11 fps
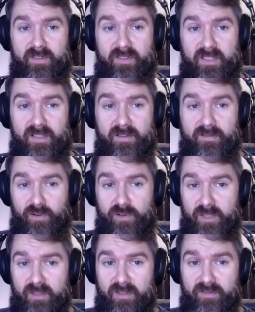the
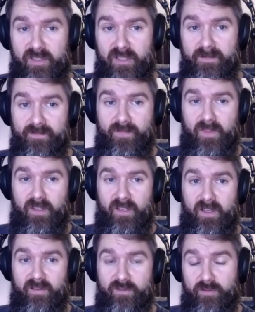first activity
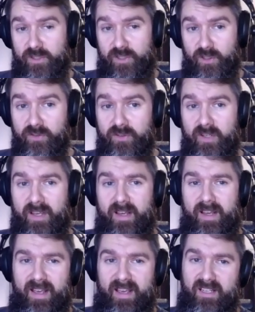of the result
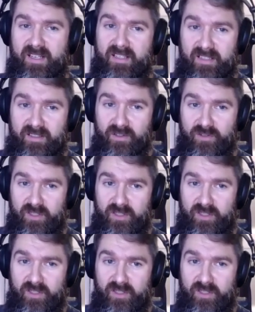has any details.